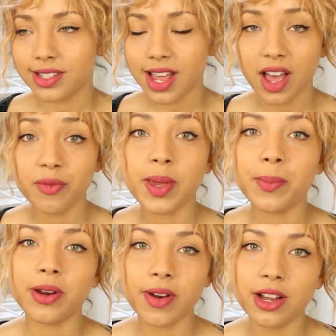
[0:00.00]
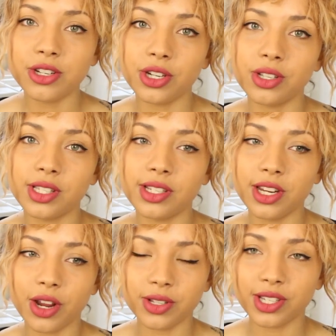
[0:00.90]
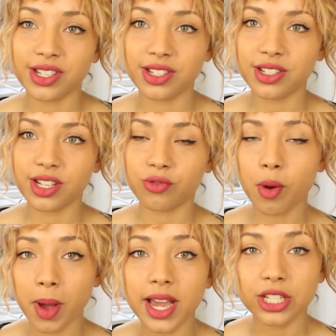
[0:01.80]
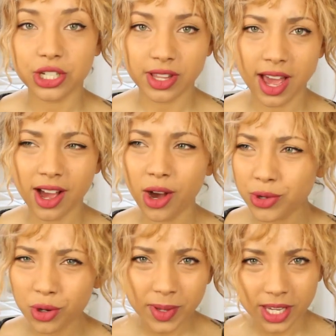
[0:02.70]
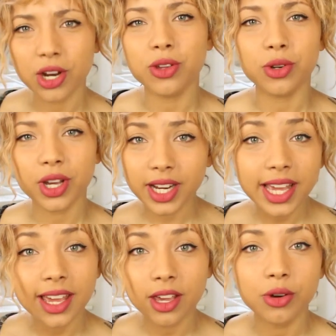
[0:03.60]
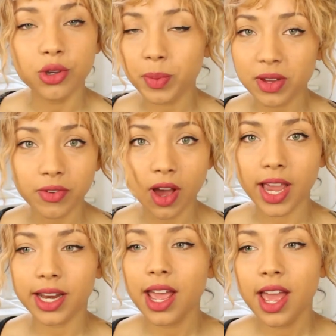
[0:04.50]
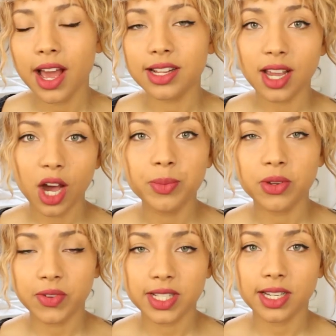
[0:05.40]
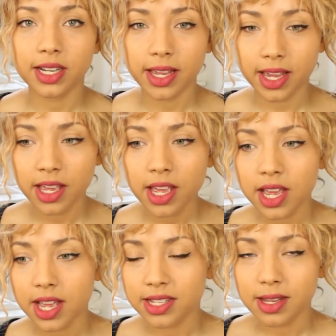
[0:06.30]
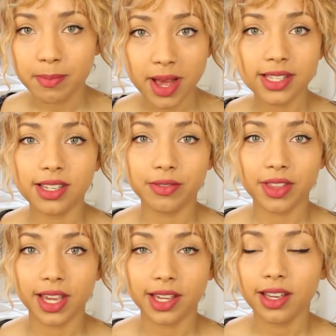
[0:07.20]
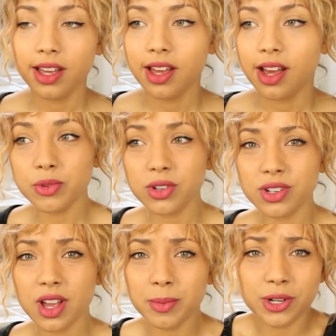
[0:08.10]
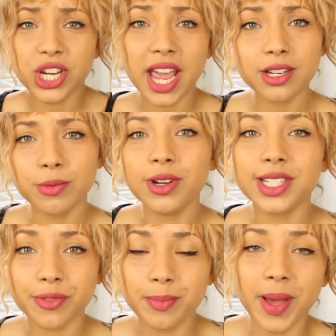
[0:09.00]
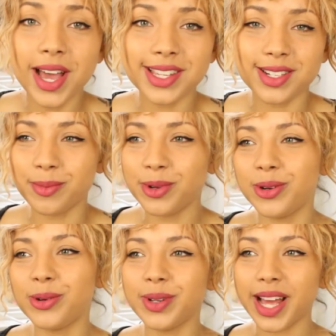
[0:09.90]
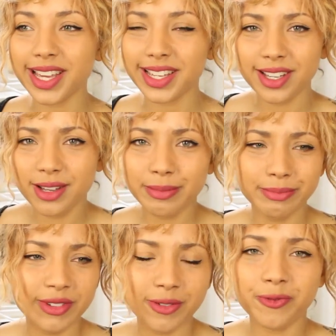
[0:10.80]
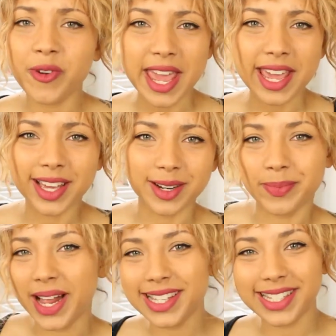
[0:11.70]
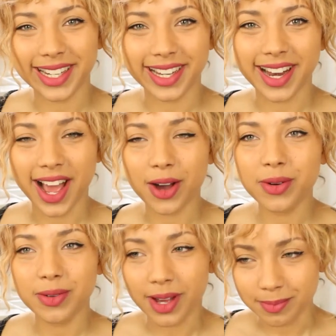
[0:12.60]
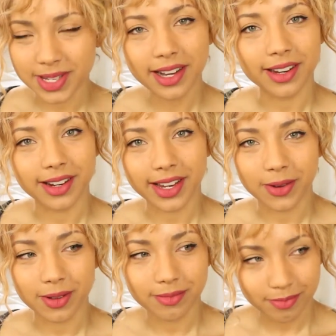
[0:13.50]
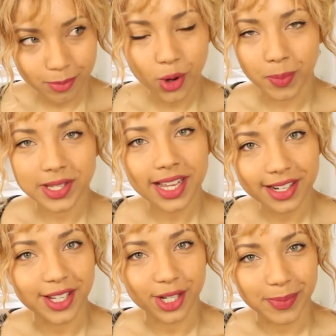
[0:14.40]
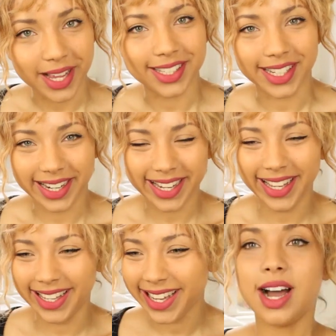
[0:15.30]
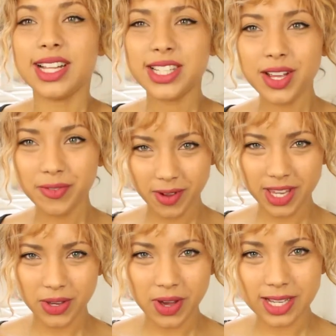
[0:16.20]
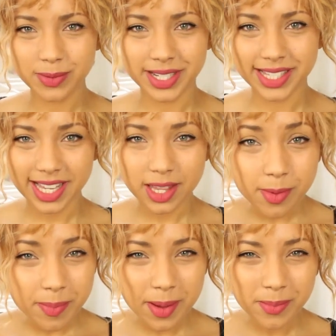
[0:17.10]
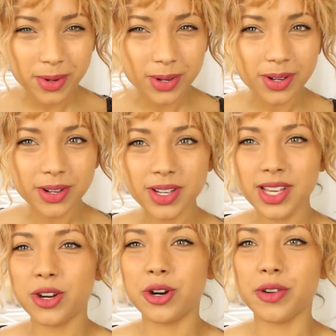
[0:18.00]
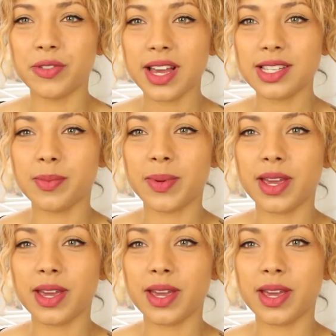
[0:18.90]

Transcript: to have people around you, you know, to just remind you that, oh, you're gonna heal, you'll be fine, and to help you physically is a massive thing. I'm not changed, I'm not a different person, I'm not all like fake and plastic now. I'm technically more percentage plastic. I don't know if what you guys wanna see them a bit more, or if that's a